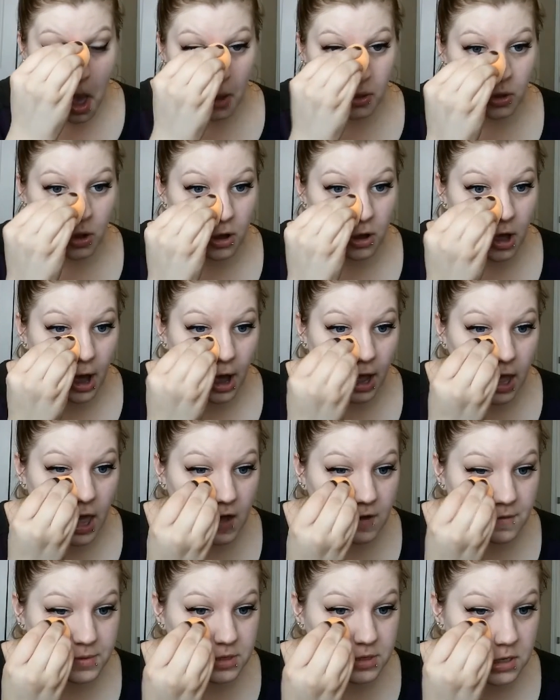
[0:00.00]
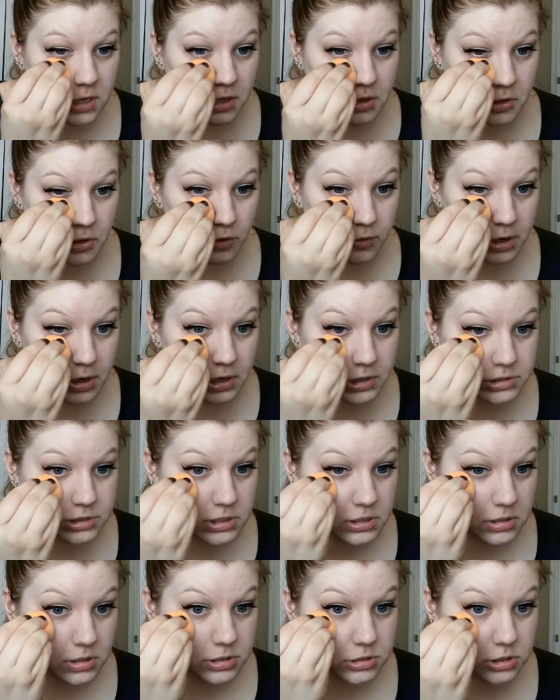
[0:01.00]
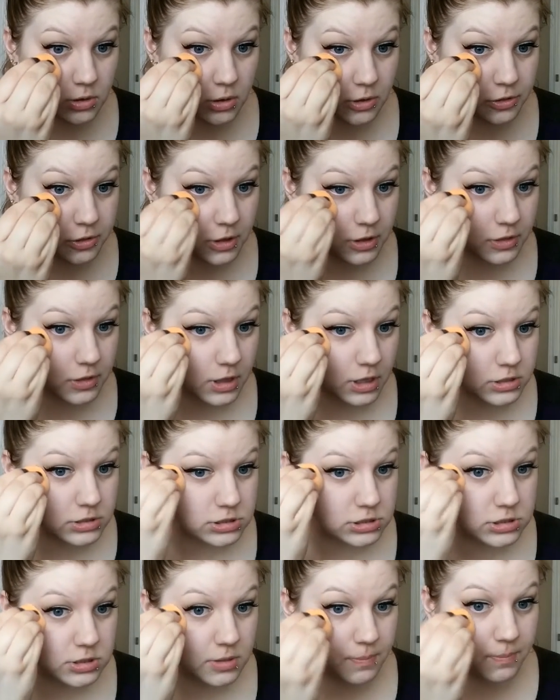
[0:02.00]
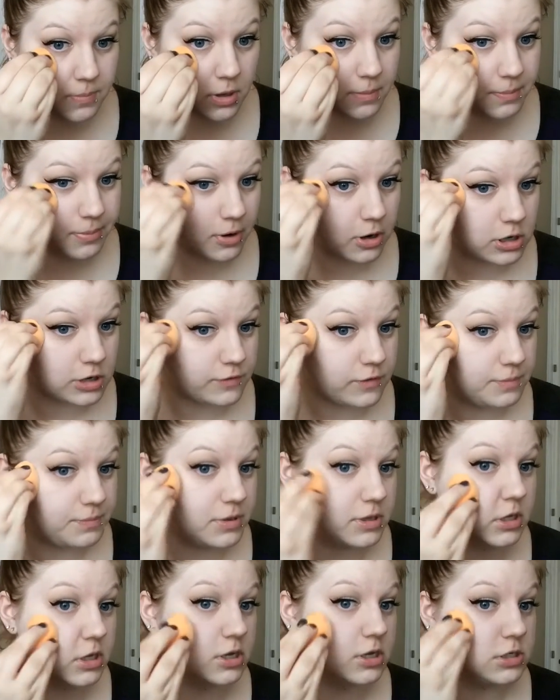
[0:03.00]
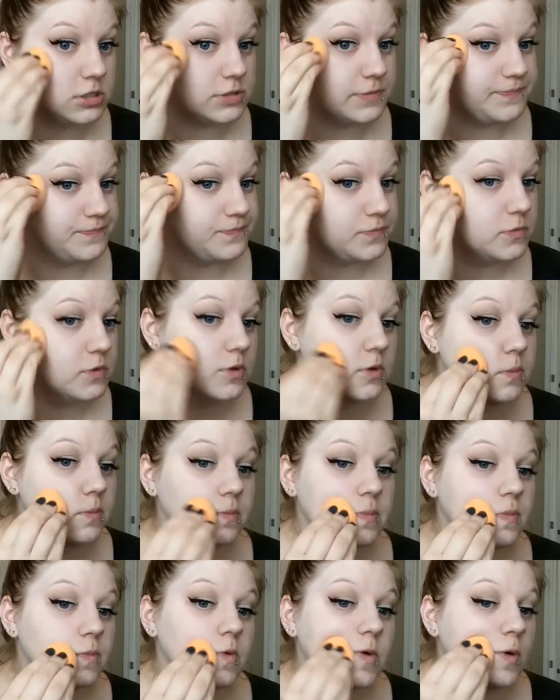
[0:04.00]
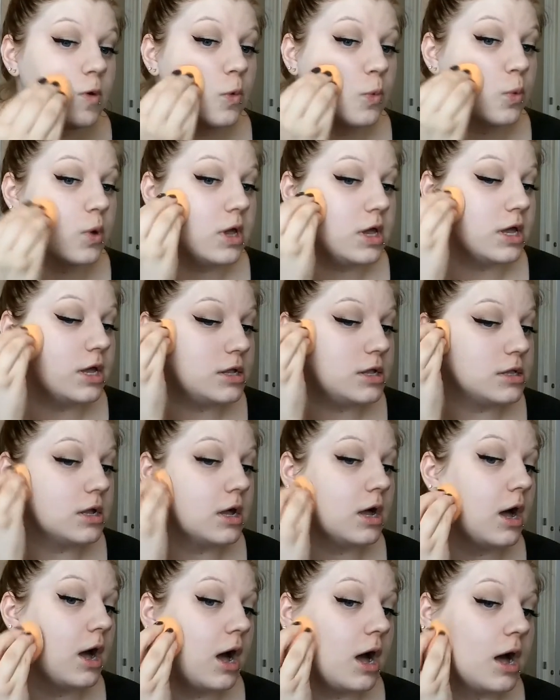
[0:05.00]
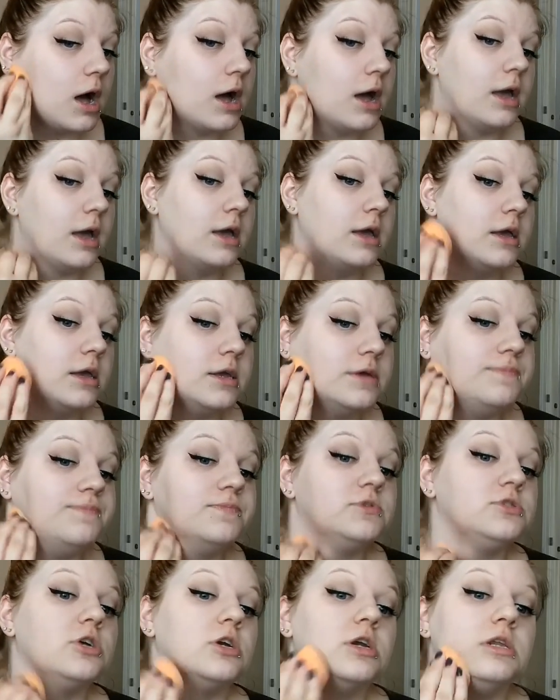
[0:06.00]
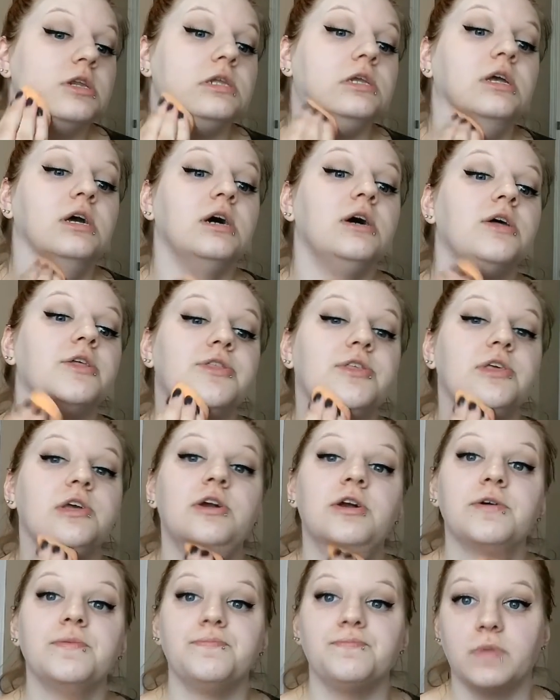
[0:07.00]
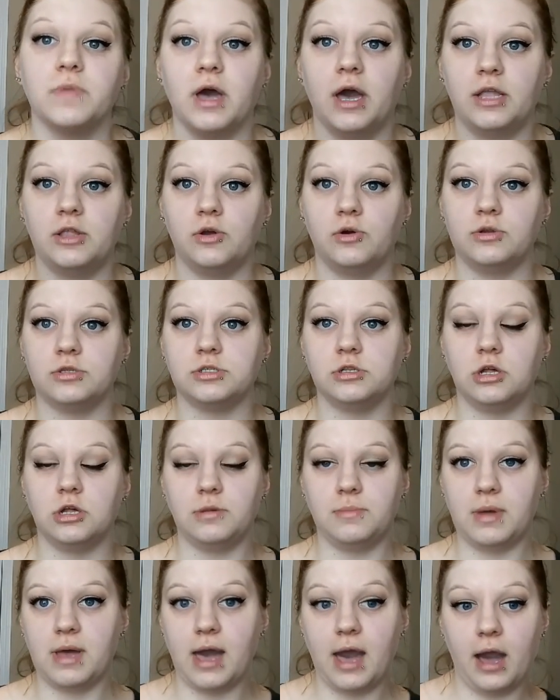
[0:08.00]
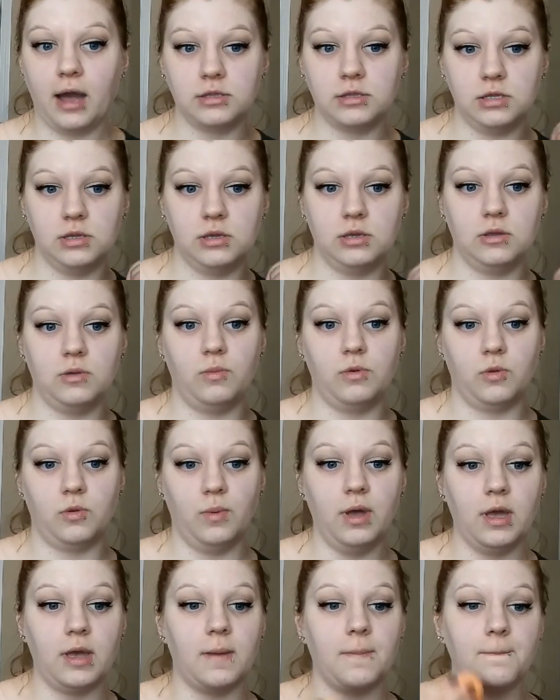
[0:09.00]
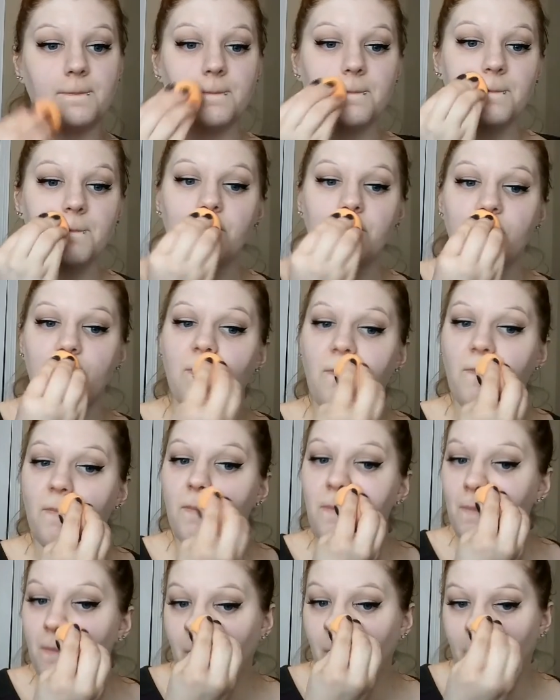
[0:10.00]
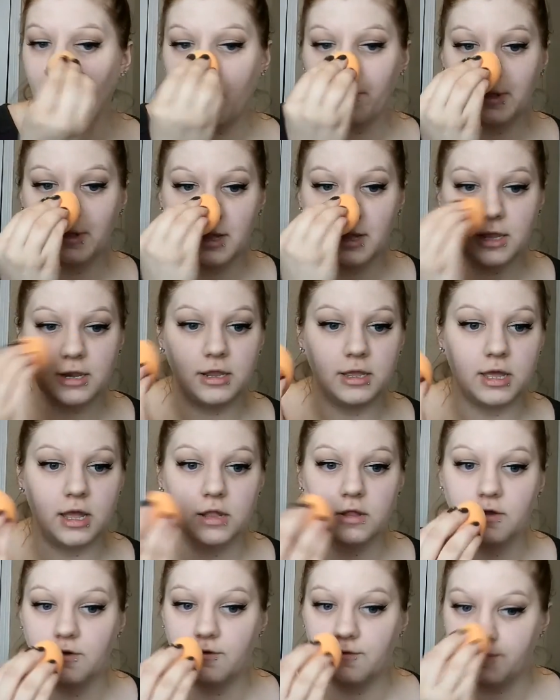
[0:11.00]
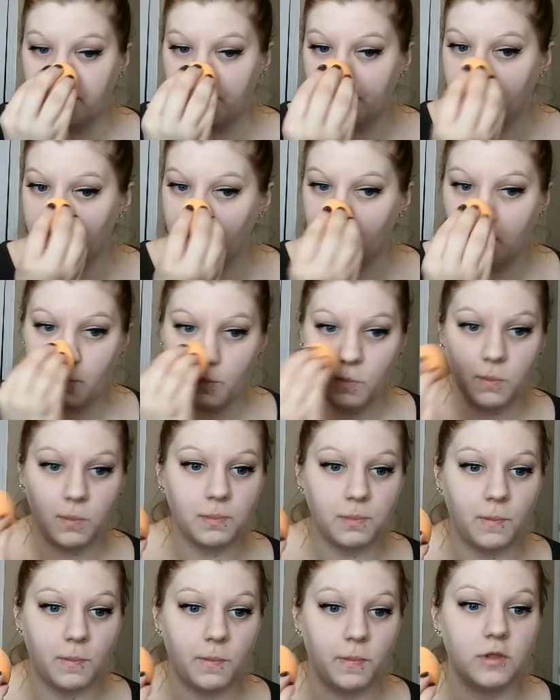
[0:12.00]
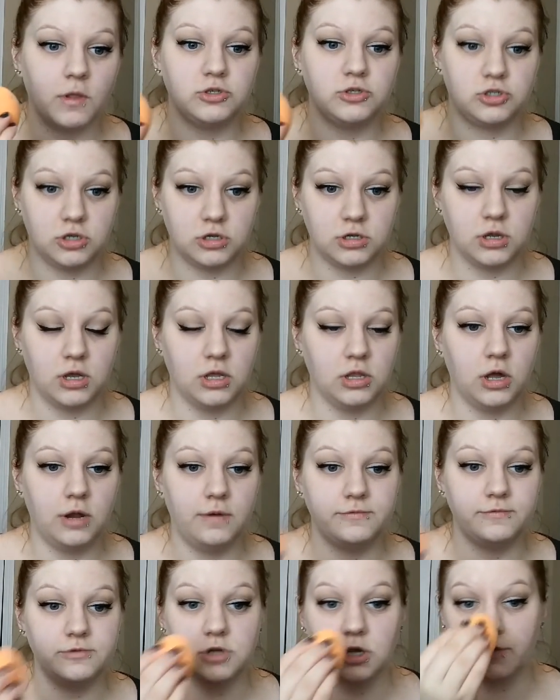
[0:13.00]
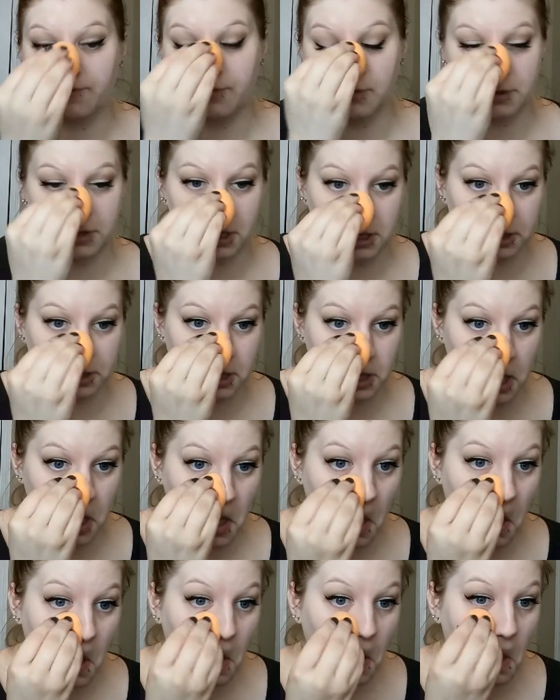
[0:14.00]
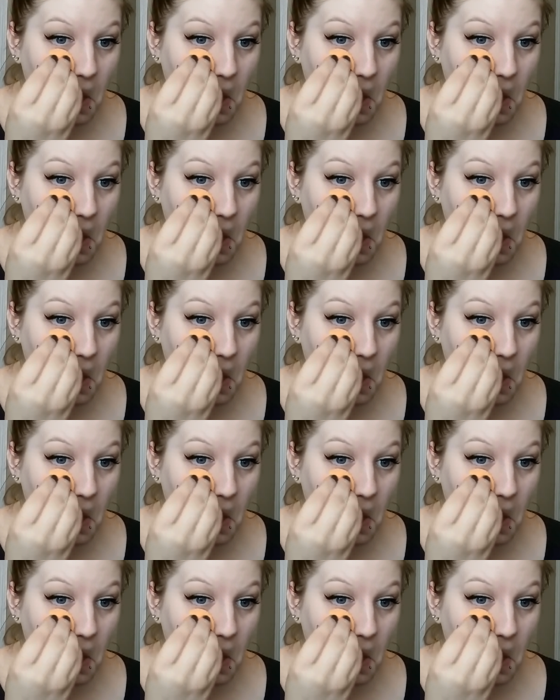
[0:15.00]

I know I haven't eaten the greatest lately, so I think that's a big part of it, because when I started eating healthier, I noticed a lot of my acne went away. Well, I've been eating kind of a lot of junk food lately.